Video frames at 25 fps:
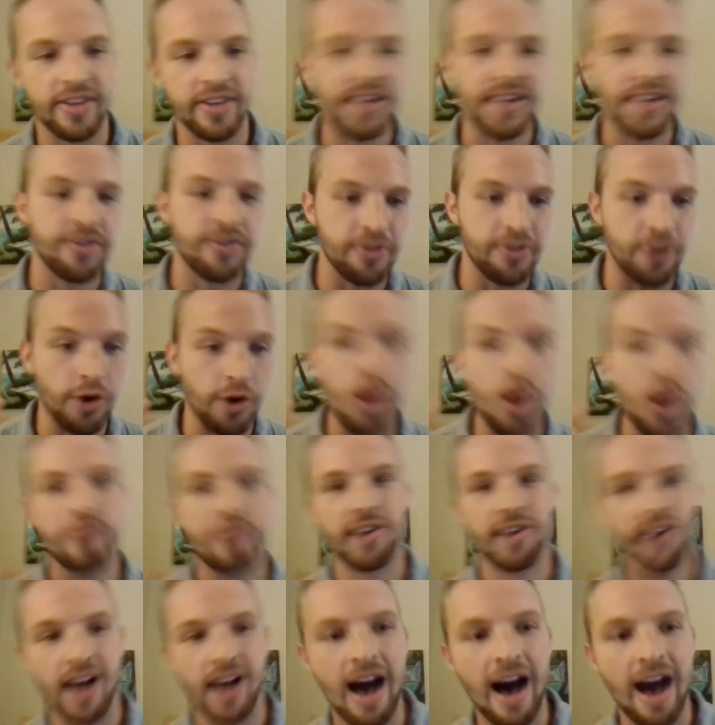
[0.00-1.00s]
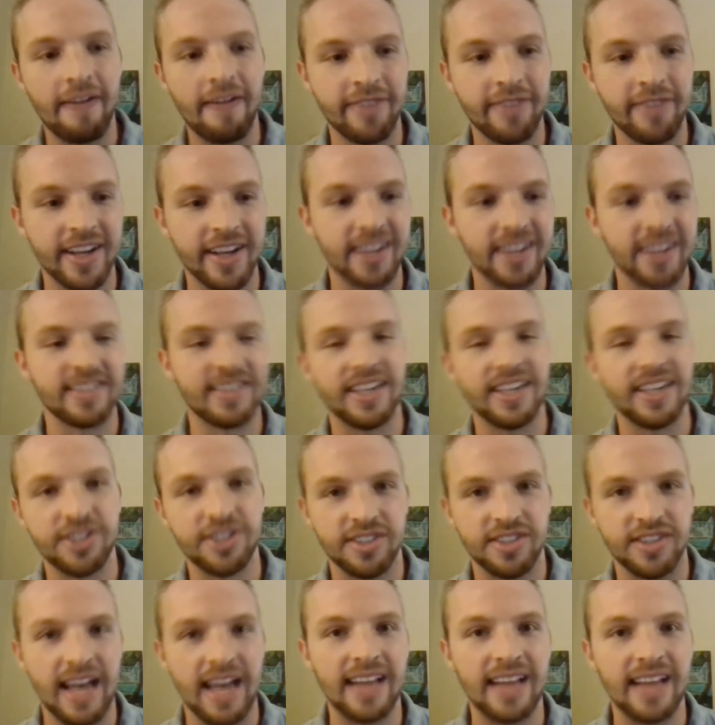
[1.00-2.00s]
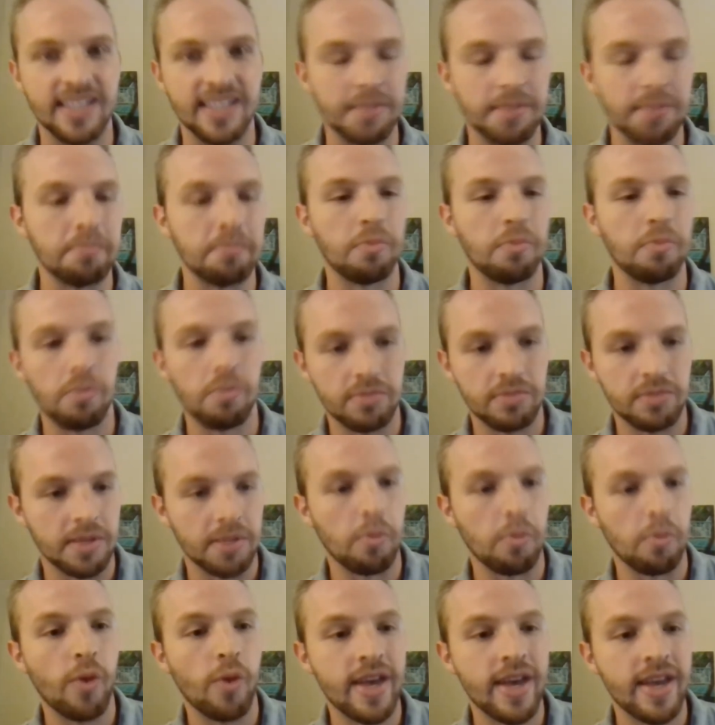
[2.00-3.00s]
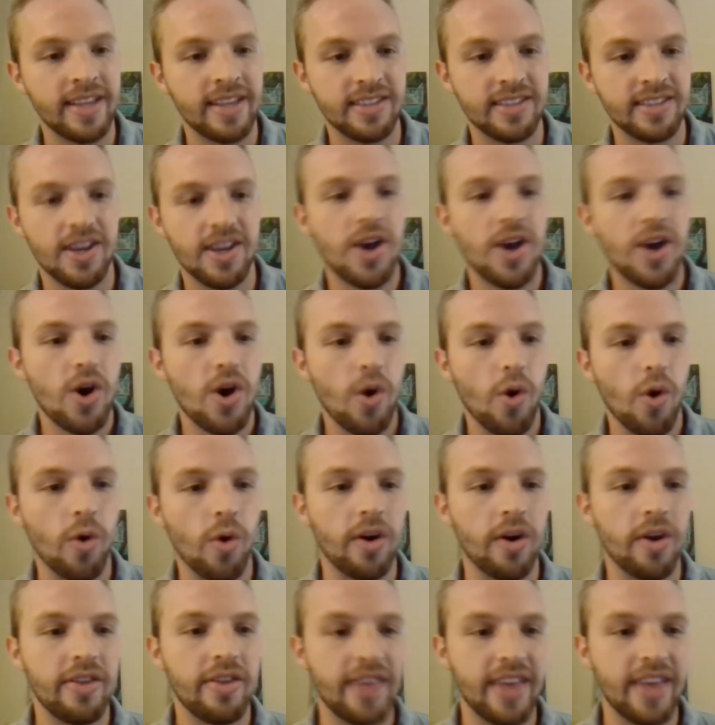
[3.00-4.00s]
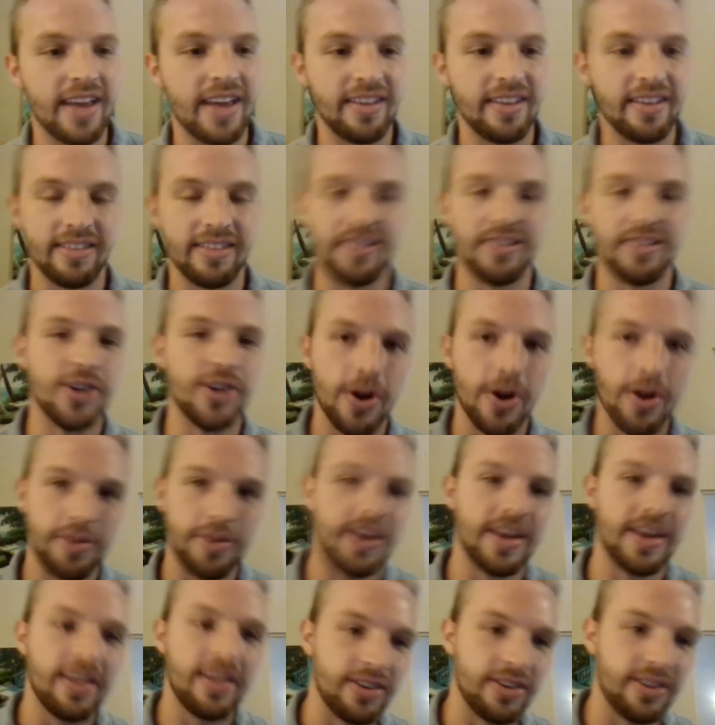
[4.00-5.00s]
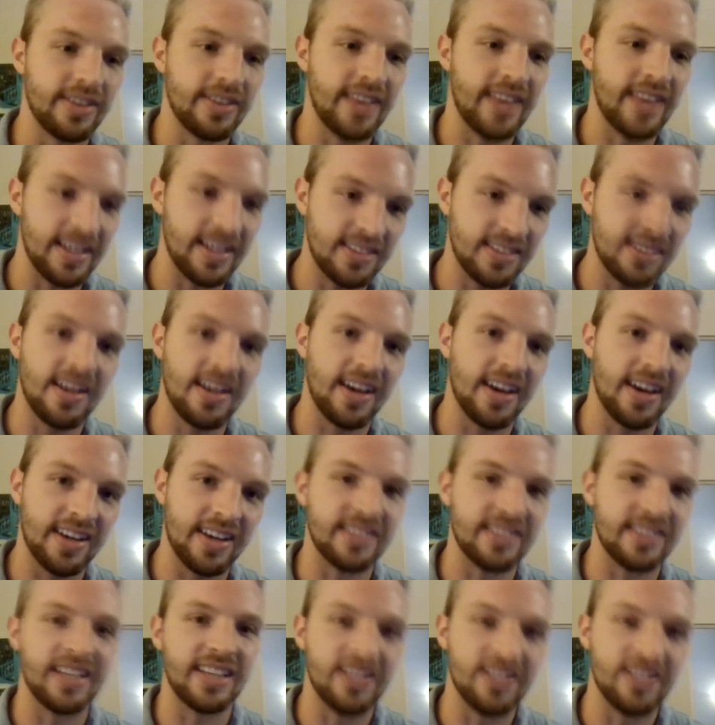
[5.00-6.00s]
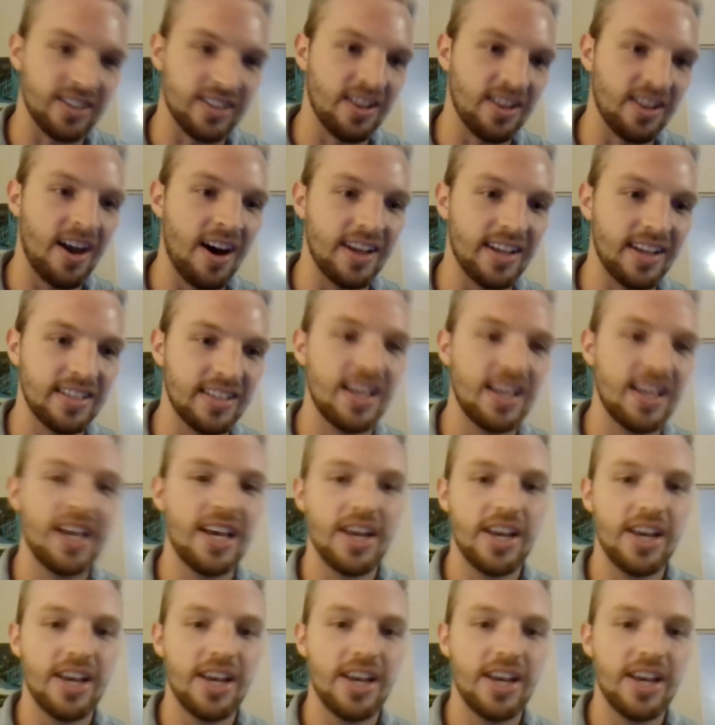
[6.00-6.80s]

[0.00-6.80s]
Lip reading: Either they're overconfident because they just had some wins, or they think they suck because they just lost.